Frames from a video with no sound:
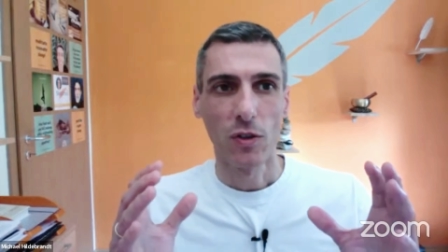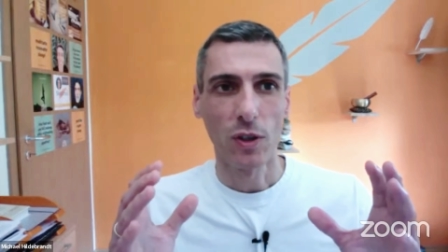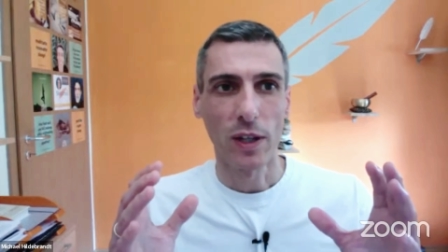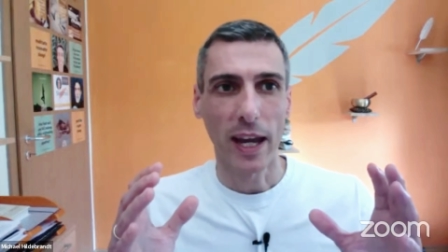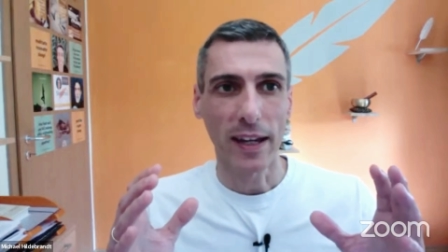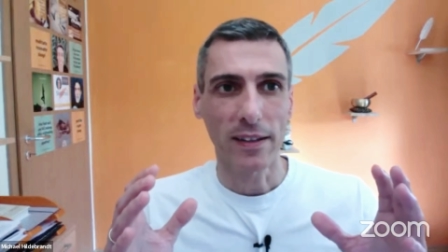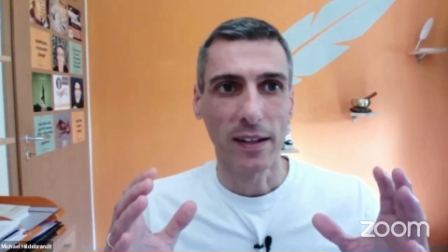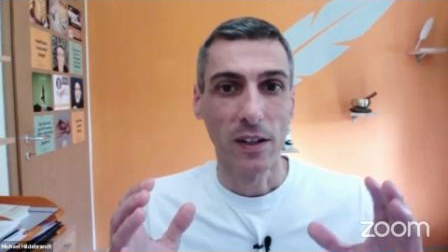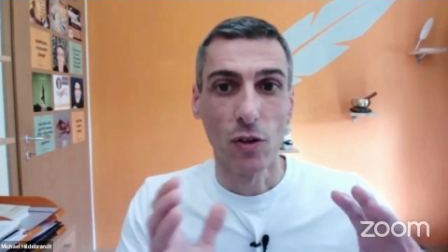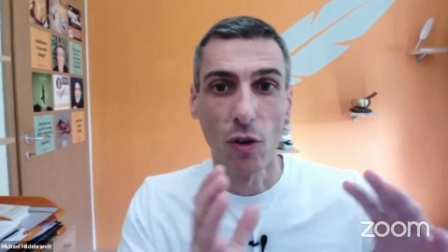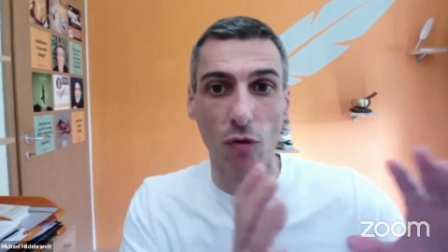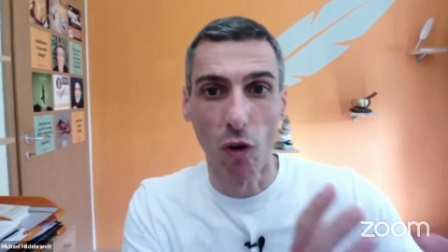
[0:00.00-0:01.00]
to
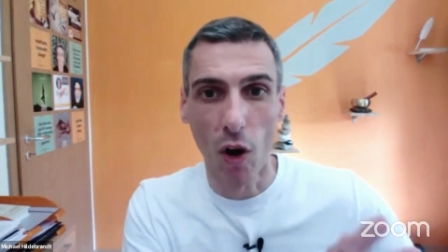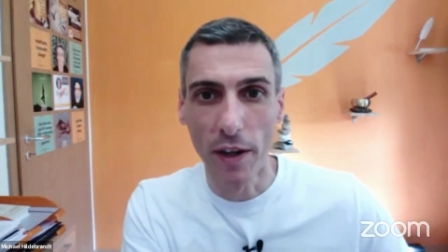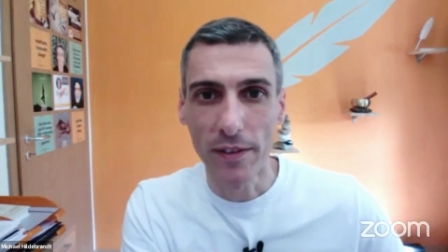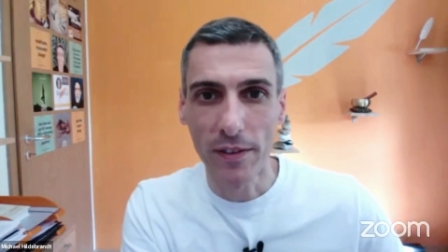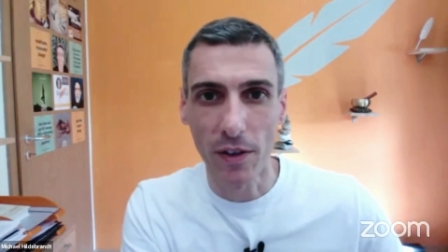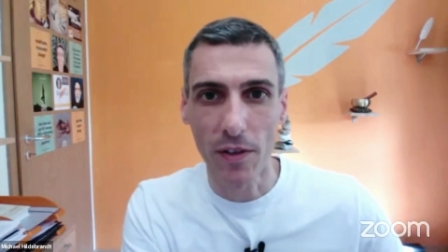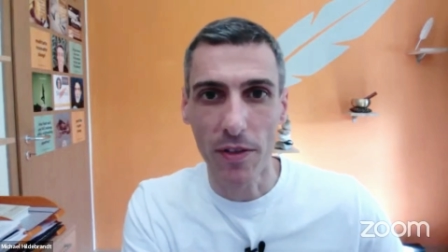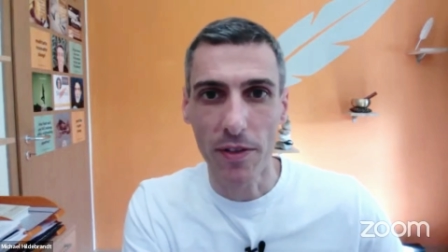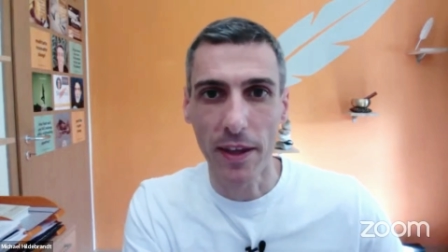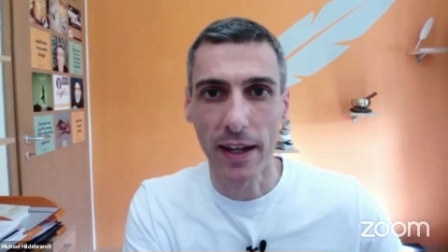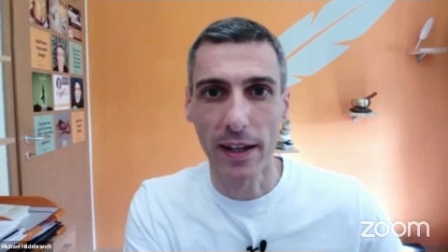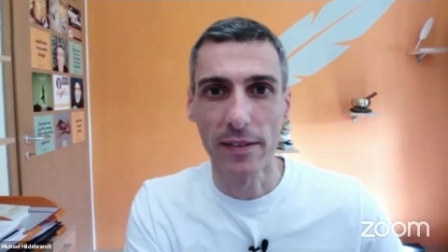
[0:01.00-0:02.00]
avoid
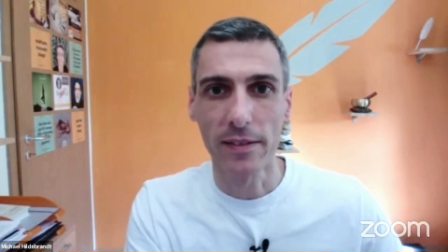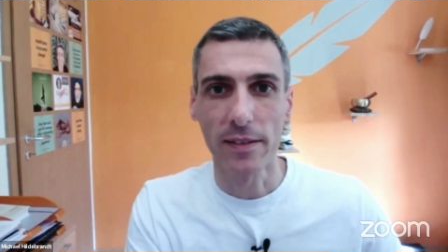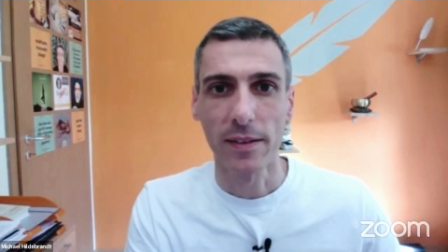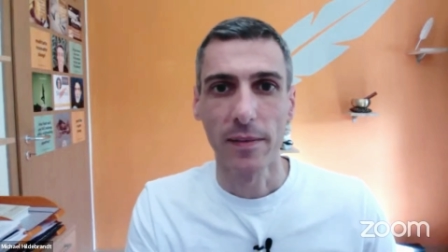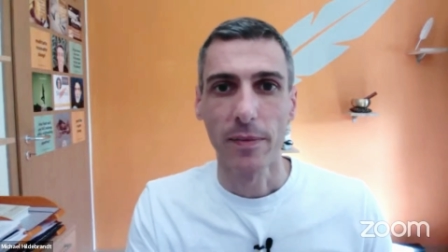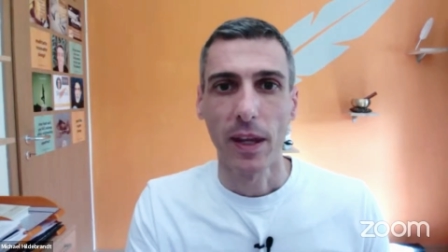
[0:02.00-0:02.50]
certain things,